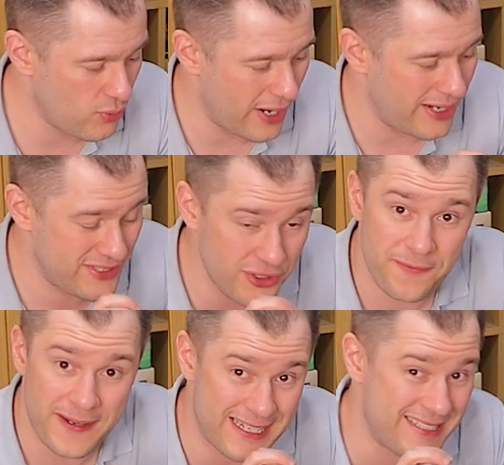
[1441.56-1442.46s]
where I do
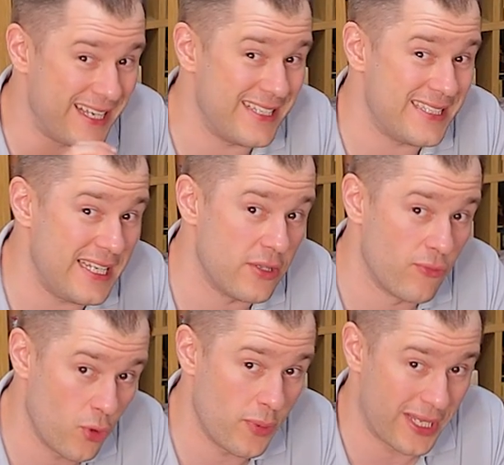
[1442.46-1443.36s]
think it does need the
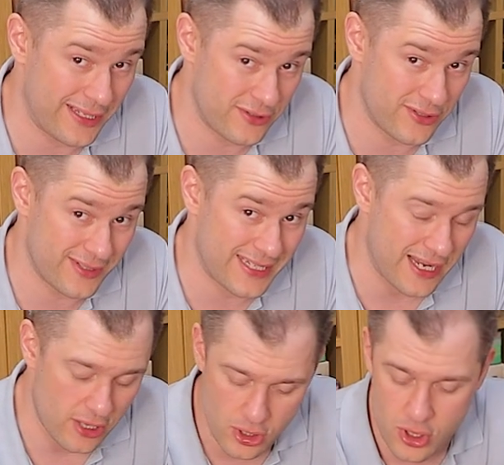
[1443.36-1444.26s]
rulebook editor to
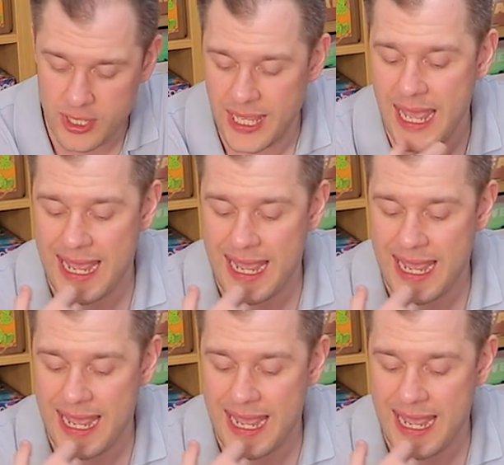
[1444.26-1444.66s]
take a look,